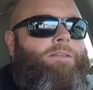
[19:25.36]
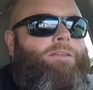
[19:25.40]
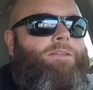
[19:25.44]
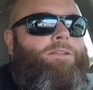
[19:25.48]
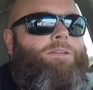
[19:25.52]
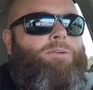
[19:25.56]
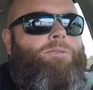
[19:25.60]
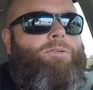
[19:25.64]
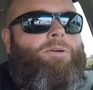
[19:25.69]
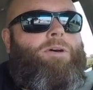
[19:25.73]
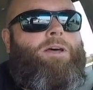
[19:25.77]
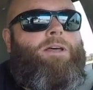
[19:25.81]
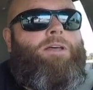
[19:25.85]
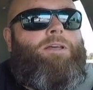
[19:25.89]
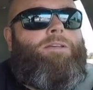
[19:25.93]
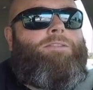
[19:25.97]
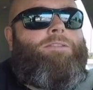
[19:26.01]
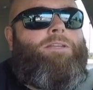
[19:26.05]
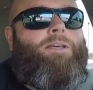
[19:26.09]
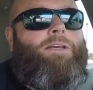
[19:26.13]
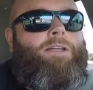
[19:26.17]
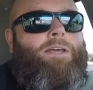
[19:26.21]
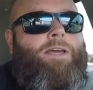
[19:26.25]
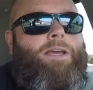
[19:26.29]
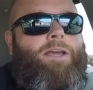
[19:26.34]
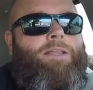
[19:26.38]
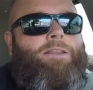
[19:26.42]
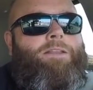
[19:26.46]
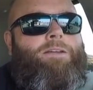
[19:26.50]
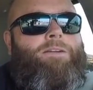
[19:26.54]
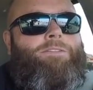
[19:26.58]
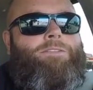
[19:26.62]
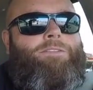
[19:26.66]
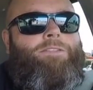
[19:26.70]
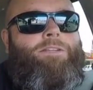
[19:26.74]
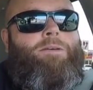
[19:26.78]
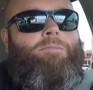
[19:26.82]
to uh, say, "Hey,
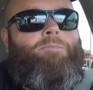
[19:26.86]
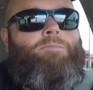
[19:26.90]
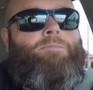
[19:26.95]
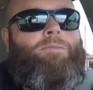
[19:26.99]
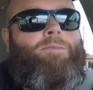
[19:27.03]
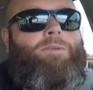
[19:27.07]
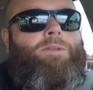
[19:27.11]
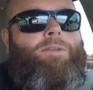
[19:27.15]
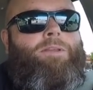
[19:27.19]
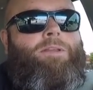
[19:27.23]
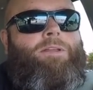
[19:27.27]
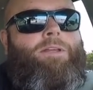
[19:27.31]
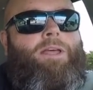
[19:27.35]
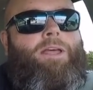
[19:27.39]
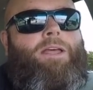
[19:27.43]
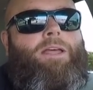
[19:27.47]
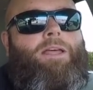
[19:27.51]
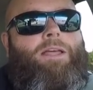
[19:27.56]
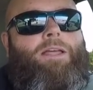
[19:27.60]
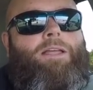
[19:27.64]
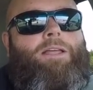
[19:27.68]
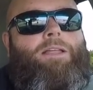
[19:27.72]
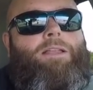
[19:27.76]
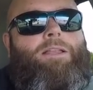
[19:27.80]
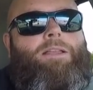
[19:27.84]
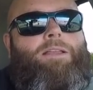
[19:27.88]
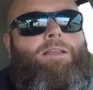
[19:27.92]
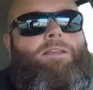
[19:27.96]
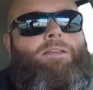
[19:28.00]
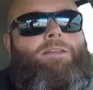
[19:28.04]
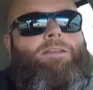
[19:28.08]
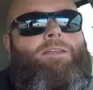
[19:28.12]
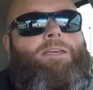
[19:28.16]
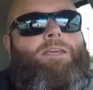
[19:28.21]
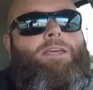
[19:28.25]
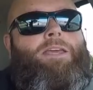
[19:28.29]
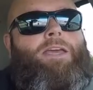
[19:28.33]
there's some
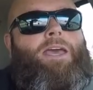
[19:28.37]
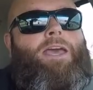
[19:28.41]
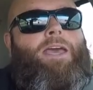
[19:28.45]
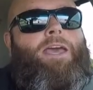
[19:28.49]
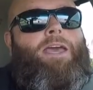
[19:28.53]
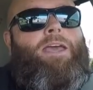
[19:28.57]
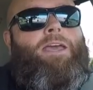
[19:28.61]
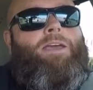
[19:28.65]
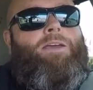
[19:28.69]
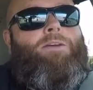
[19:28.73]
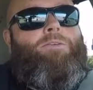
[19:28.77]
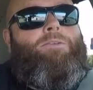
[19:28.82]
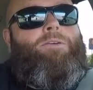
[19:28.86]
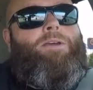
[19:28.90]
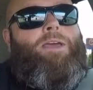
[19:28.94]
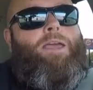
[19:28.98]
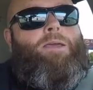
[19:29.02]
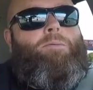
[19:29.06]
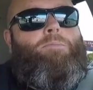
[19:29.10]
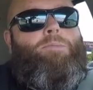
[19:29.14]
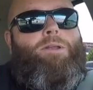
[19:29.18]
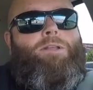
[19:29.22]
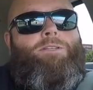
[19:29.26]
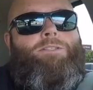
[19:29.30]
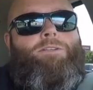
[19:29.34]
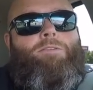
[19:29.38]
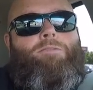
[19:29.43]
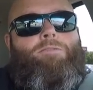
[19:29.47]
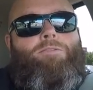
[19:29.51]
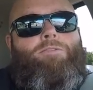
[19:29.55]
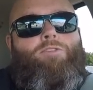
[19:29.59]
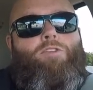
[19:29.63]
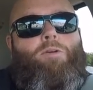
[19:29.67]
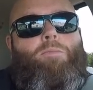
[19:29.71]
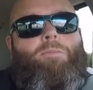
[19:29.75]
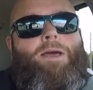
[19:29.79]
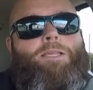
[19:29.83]
DA who can't put his own
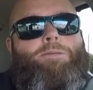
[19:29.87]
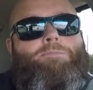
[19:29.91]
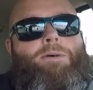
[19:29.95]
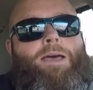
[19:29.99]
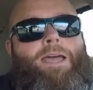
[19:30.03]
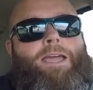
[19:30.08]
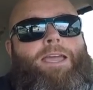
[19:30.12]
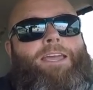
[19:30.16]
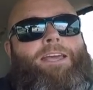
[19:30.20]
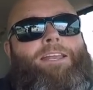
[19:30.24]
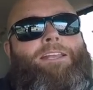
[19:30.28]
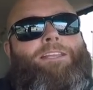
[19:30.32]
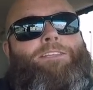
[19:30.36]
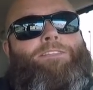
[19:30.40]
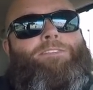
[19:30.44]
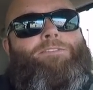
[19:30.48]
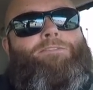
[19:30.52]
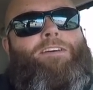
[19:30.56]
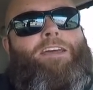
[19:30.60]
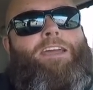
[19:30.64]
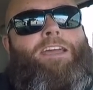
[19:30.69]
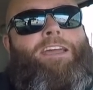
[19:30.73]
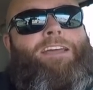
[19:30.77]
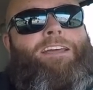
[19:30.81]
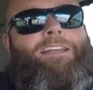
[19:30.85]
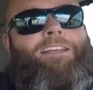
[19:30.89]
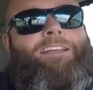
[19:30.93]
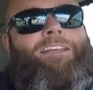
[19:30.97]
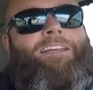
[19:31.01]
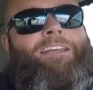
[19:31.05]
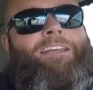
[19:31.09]
floor mats back in his van.